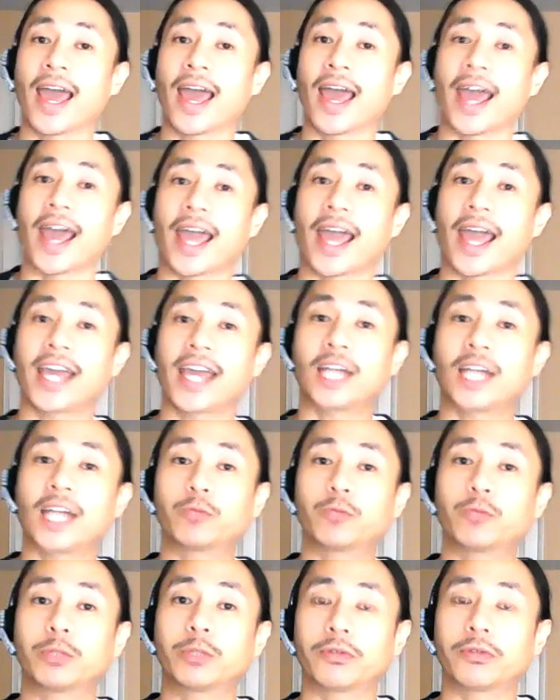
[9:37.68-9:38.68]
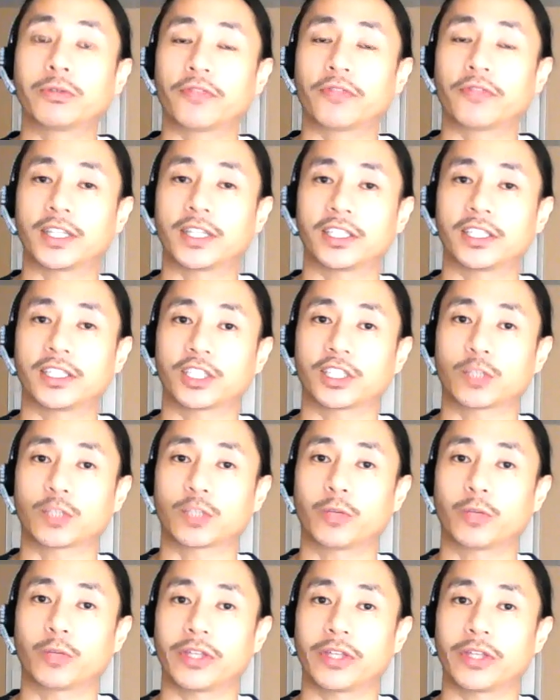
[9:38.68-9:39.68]
And we will finish
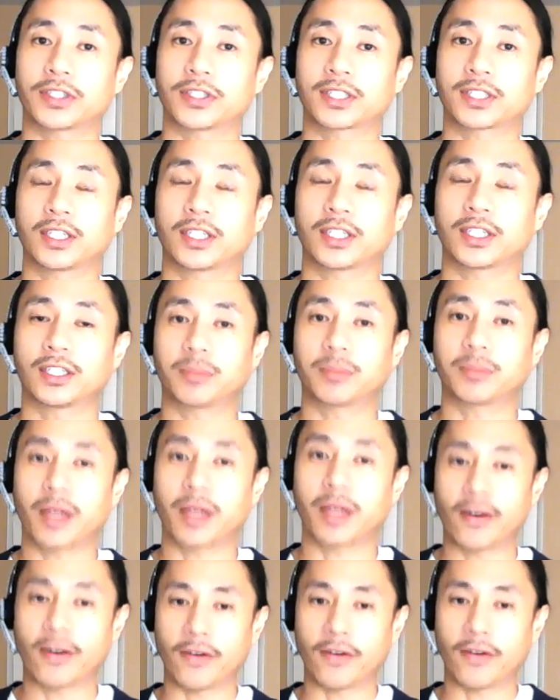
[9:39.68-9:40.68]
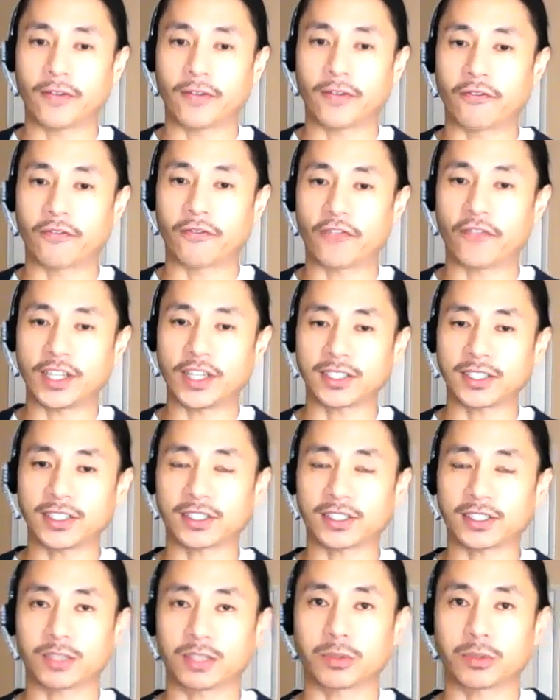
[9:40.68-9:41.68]
with some fists.
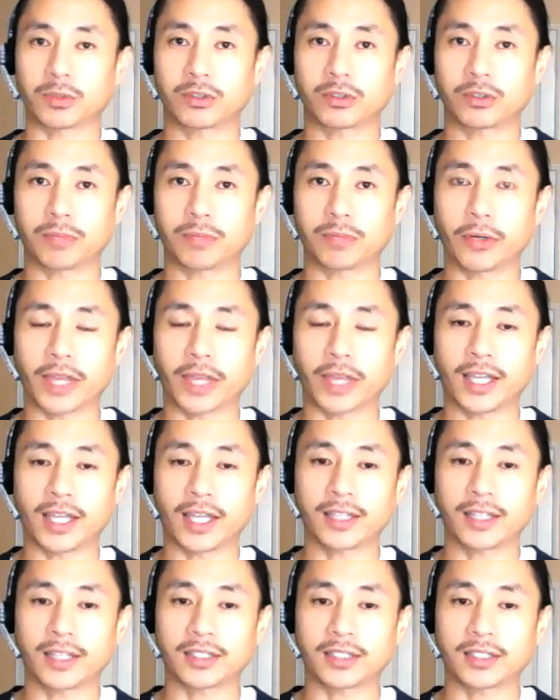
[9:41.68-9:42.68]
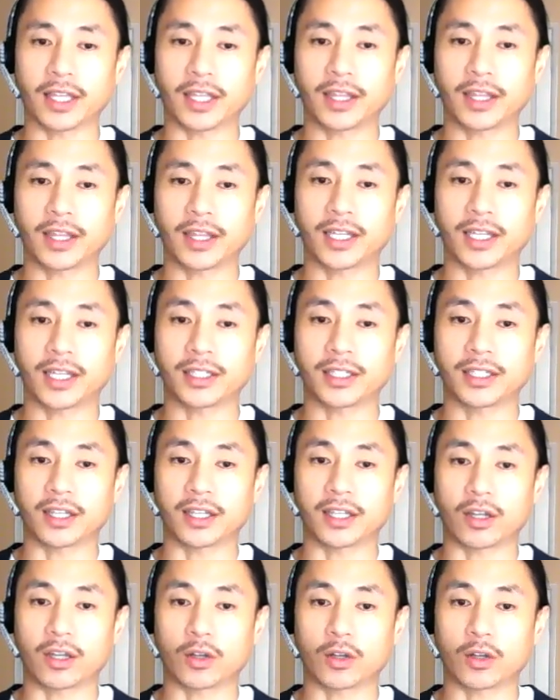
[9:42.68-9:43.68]
We'll do both hands, and then
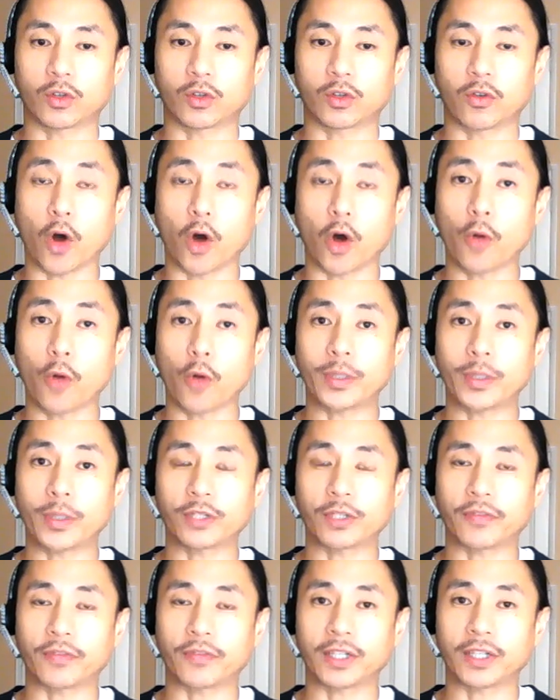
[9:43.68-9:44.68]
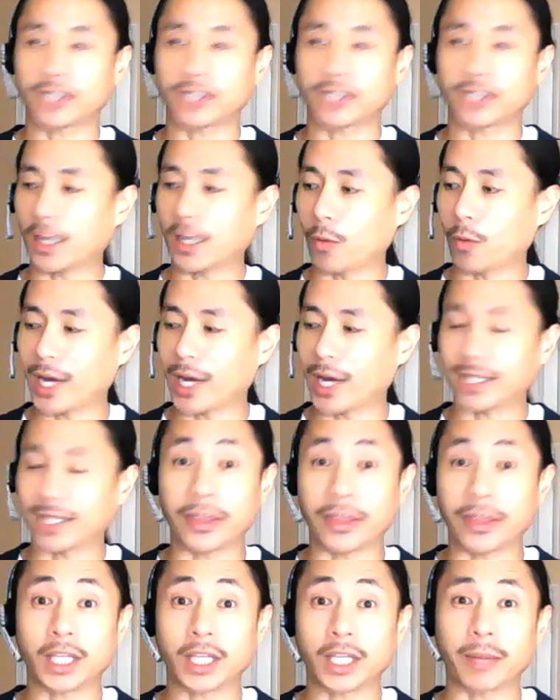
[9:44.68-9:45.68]
open your fingers out wide and
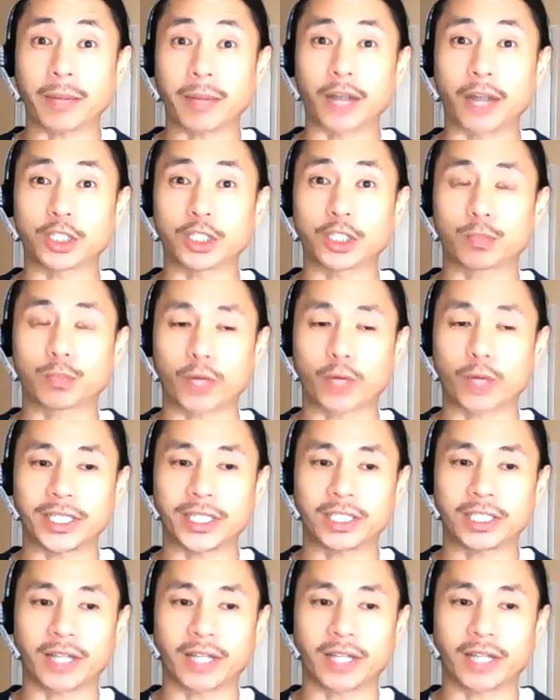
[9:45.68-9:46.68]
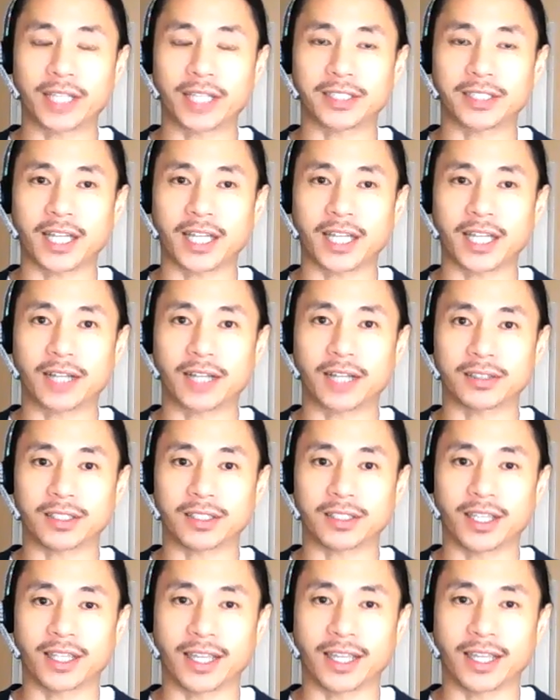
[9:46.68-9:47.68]
think about spreading your hands out
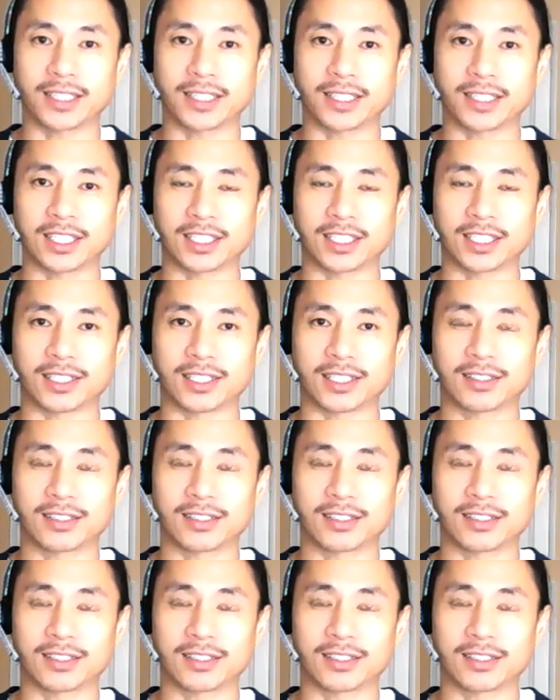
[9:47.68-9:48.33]
and here.